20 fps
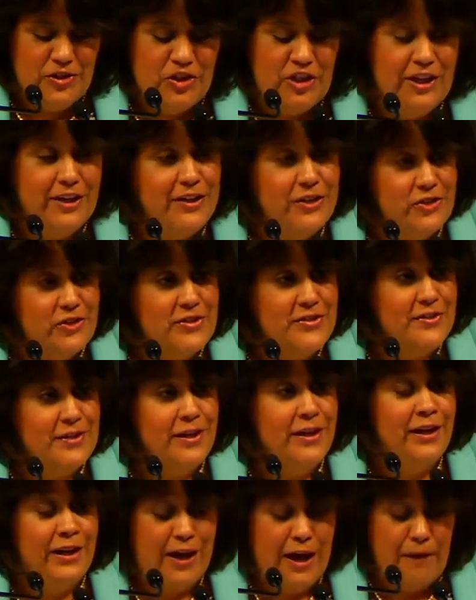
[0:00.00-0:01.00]
challenges
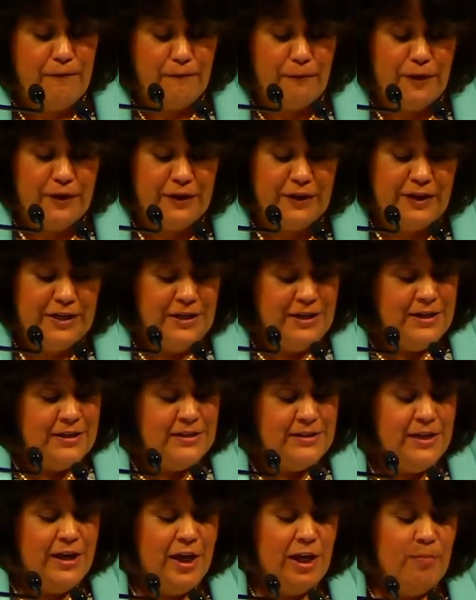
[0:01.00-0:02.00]
in an effort
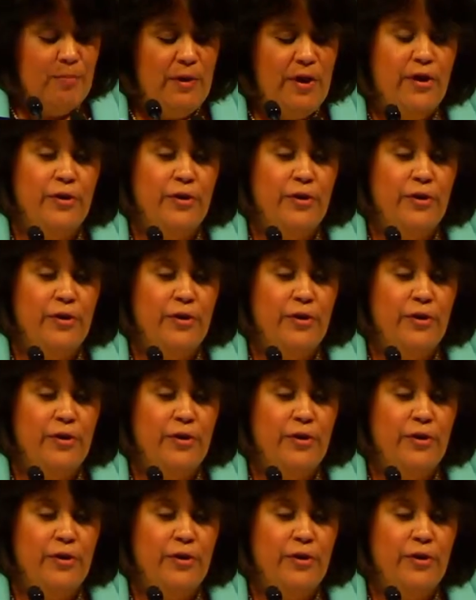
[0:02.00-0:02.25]
to help